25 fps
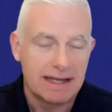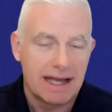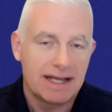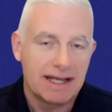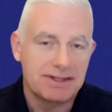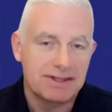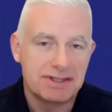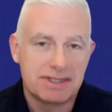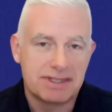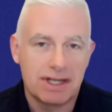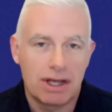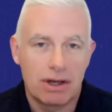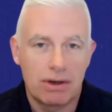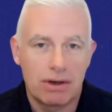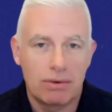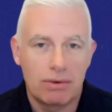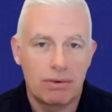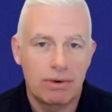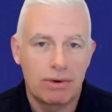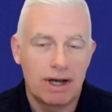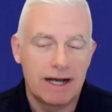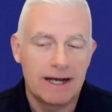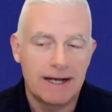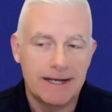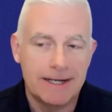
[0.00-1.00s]
And
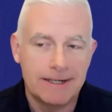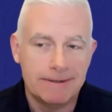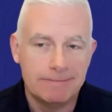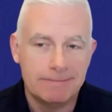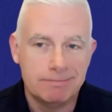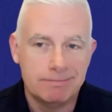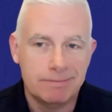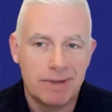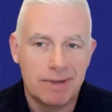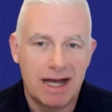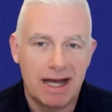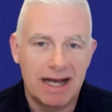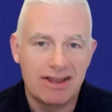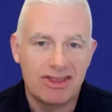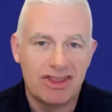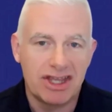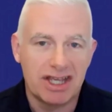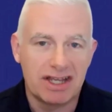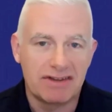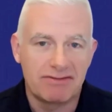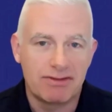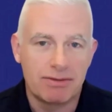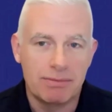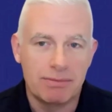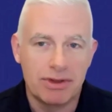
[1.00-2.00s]
so I think